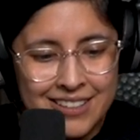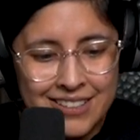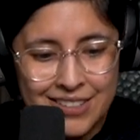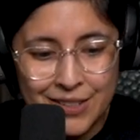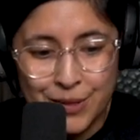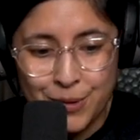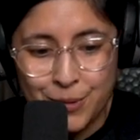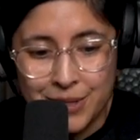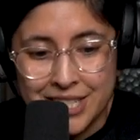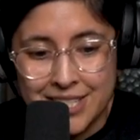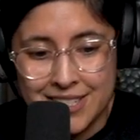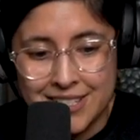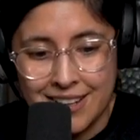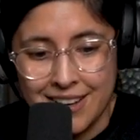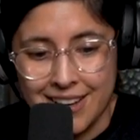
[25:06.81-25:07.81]
So the
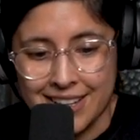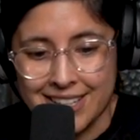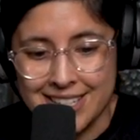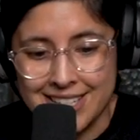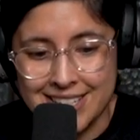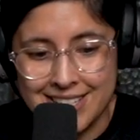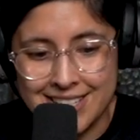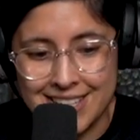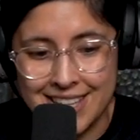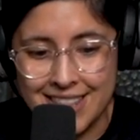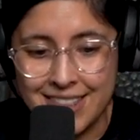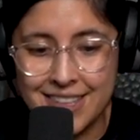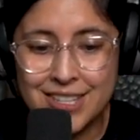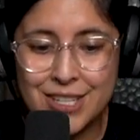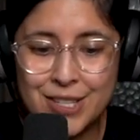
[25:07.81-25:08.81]
restock is
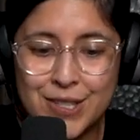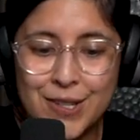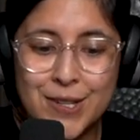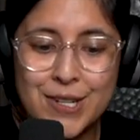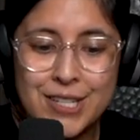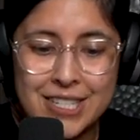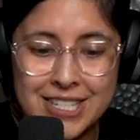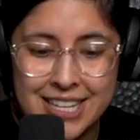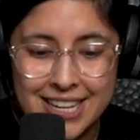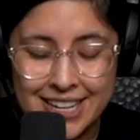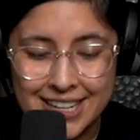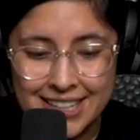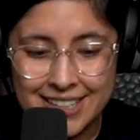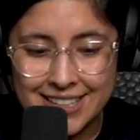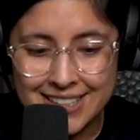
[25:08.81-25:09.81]
this
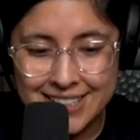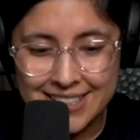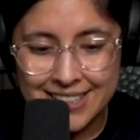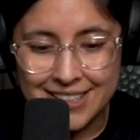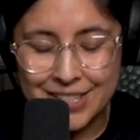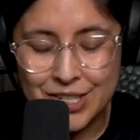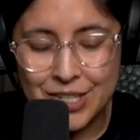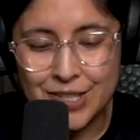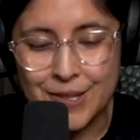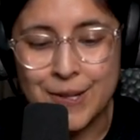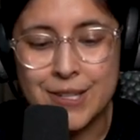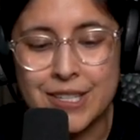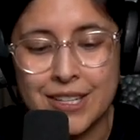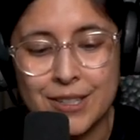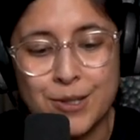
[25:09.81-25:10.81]
Thursday. This
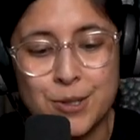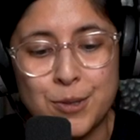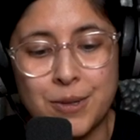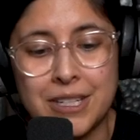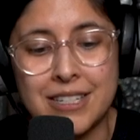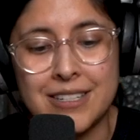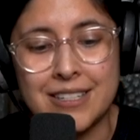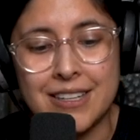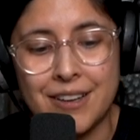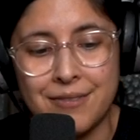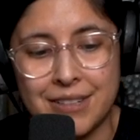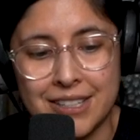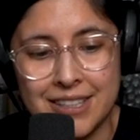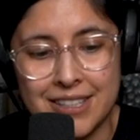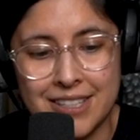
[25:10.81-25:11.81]
Thursday, the
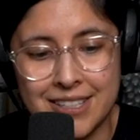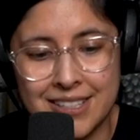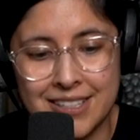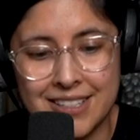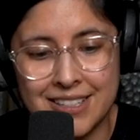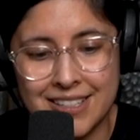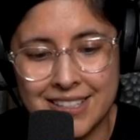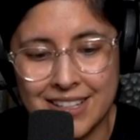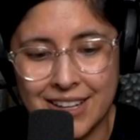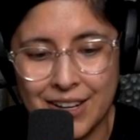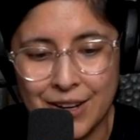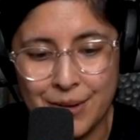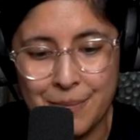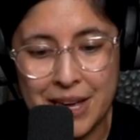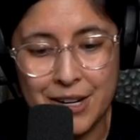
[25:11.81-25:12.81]
27th
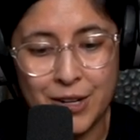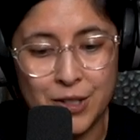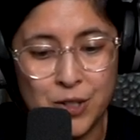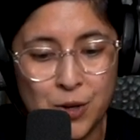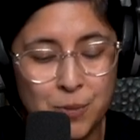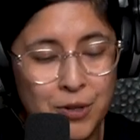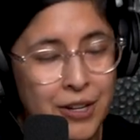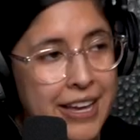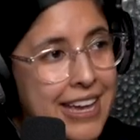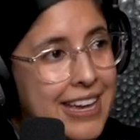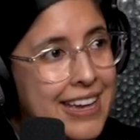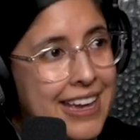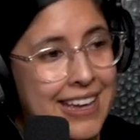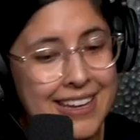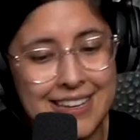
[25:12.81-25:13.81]
um, at our normal
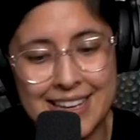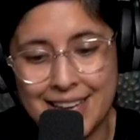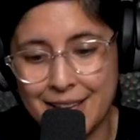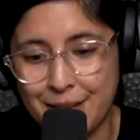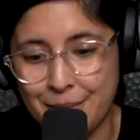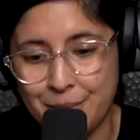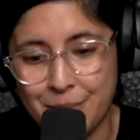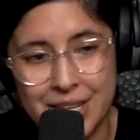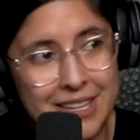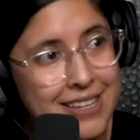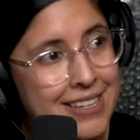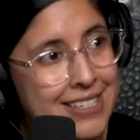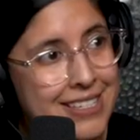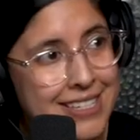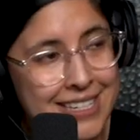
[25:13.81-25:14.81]
8 a.m.
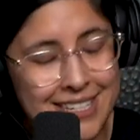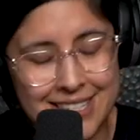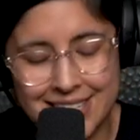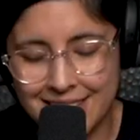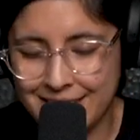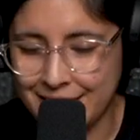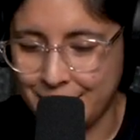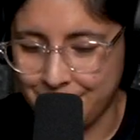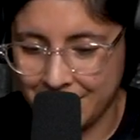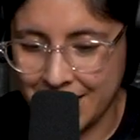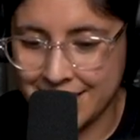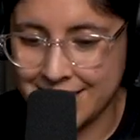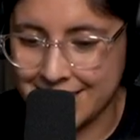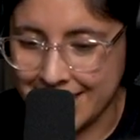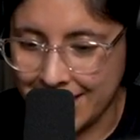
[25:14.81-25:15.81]
PST time.
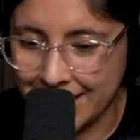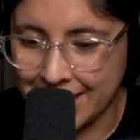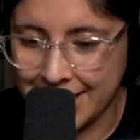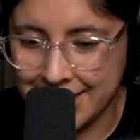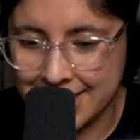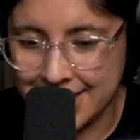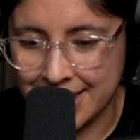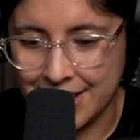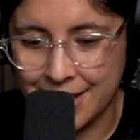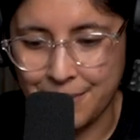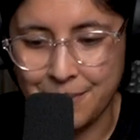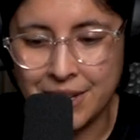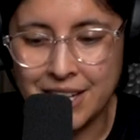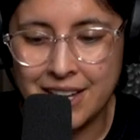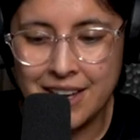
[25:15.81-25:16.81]
That is LA
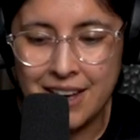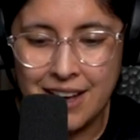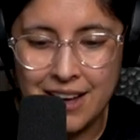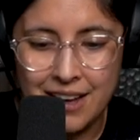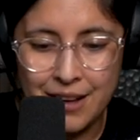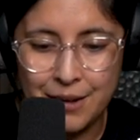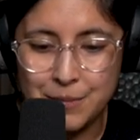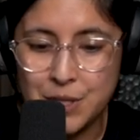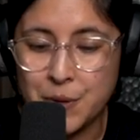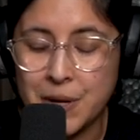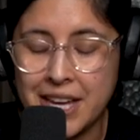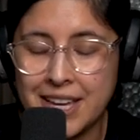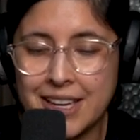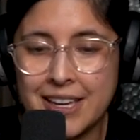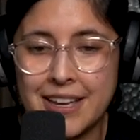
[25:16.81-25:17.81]
time. Um,
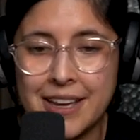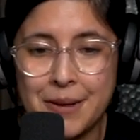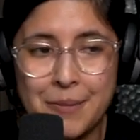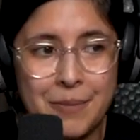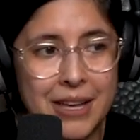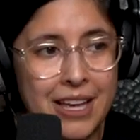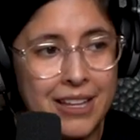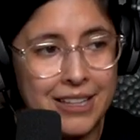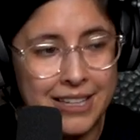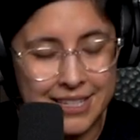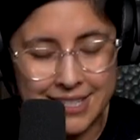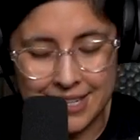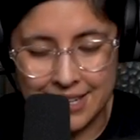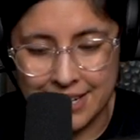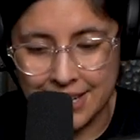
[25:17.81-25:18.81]
so 8 a.m.
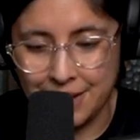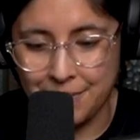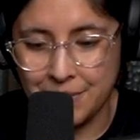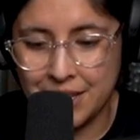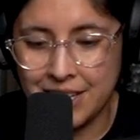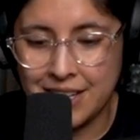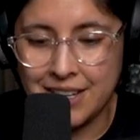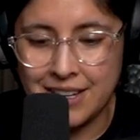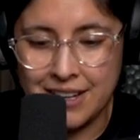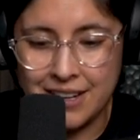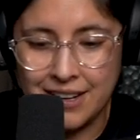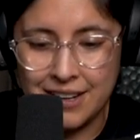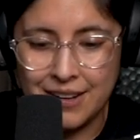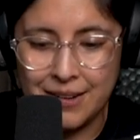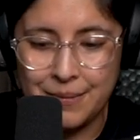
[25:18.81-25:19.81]
LA time.
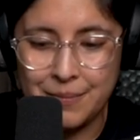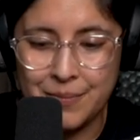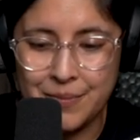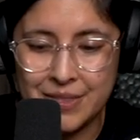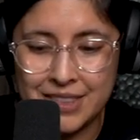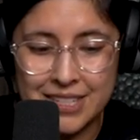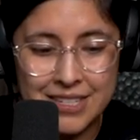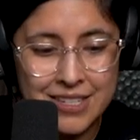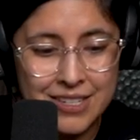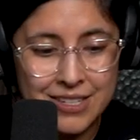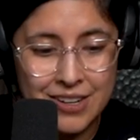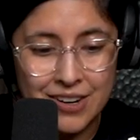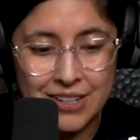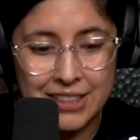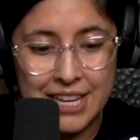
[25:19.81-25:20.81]
Um, this
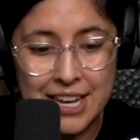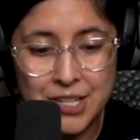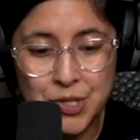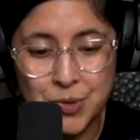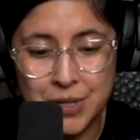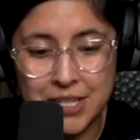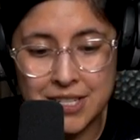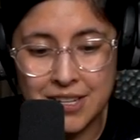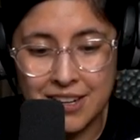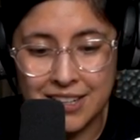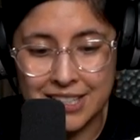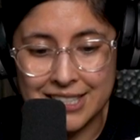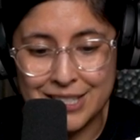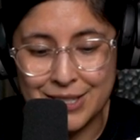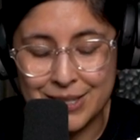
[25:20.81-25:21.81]
is our last
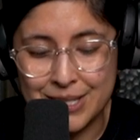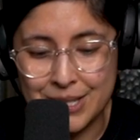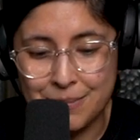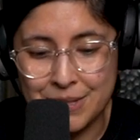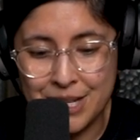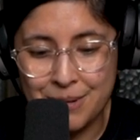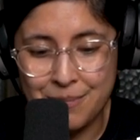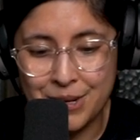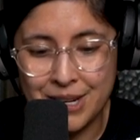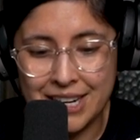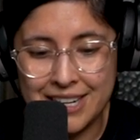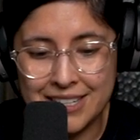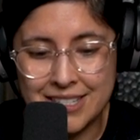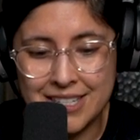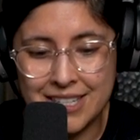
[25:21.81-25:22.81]
restock until September
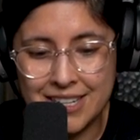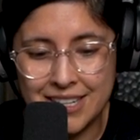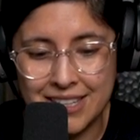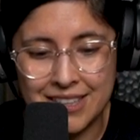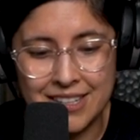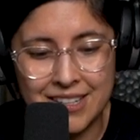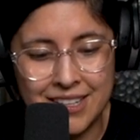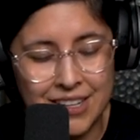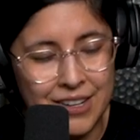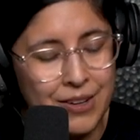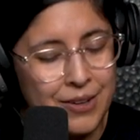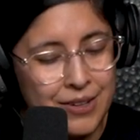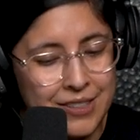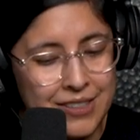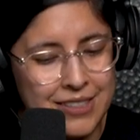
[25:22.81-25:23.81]
18th.
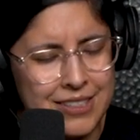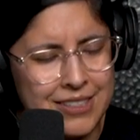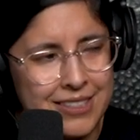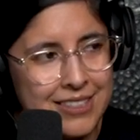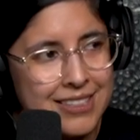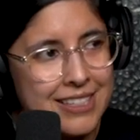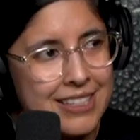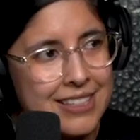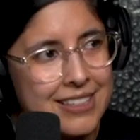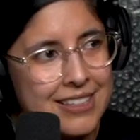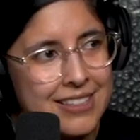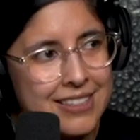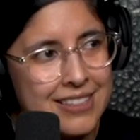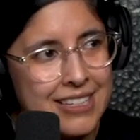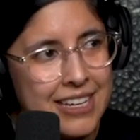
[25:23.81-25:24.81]
That,
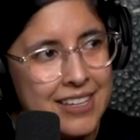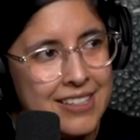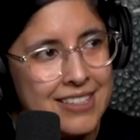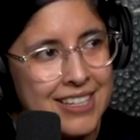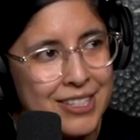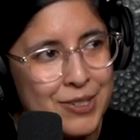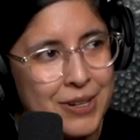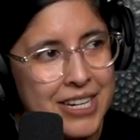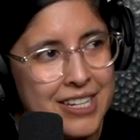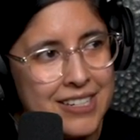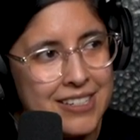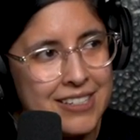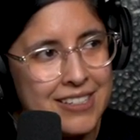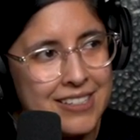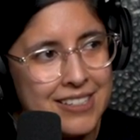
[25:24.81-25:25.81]
yeah, that's right.
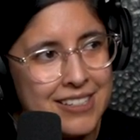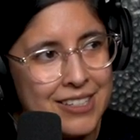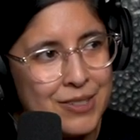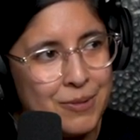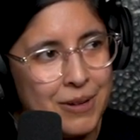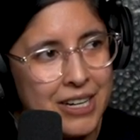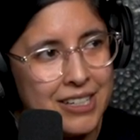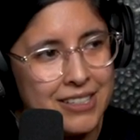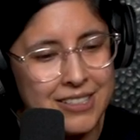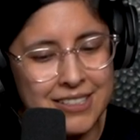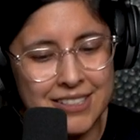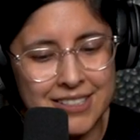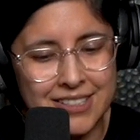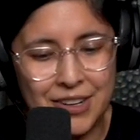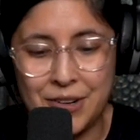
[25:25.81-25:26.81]
That's wild.
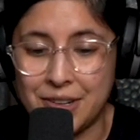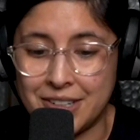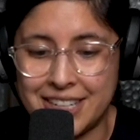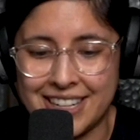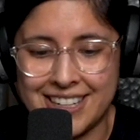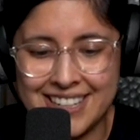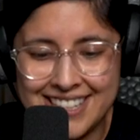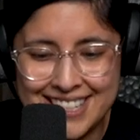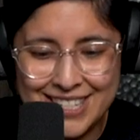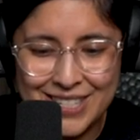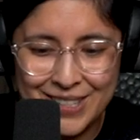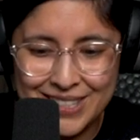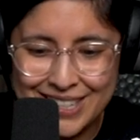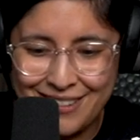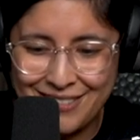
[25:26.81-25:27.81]
Oh, okay.
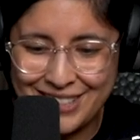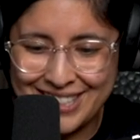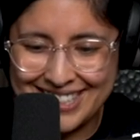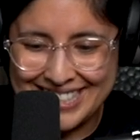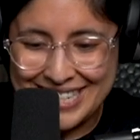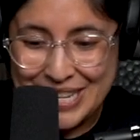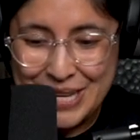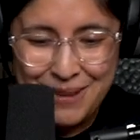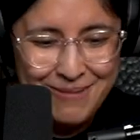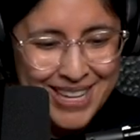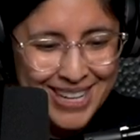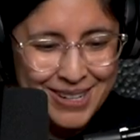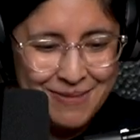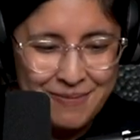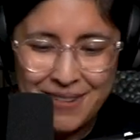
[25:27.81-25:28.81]
So definitely keep
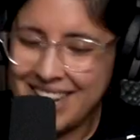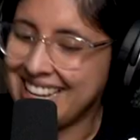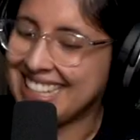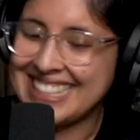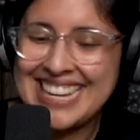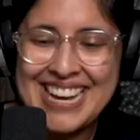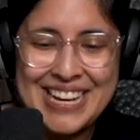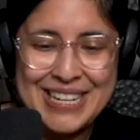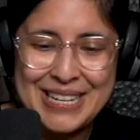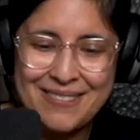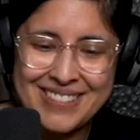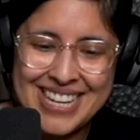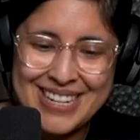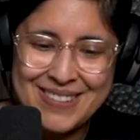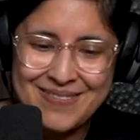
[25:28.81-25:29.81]
that in mind. Yeah,
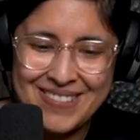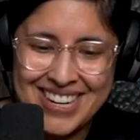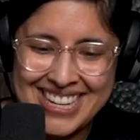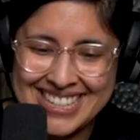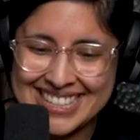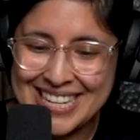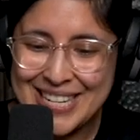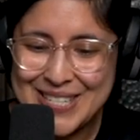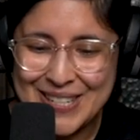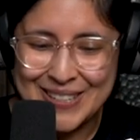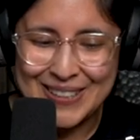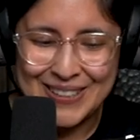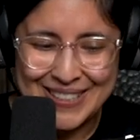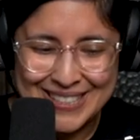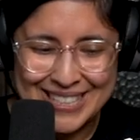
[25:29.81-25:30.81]
keep that in mind. That's
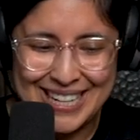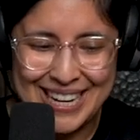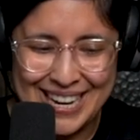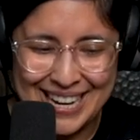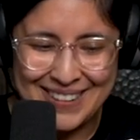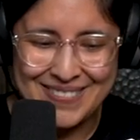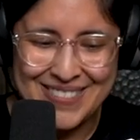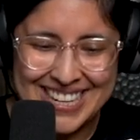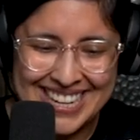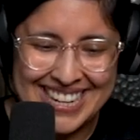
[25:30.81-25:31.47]
a long time.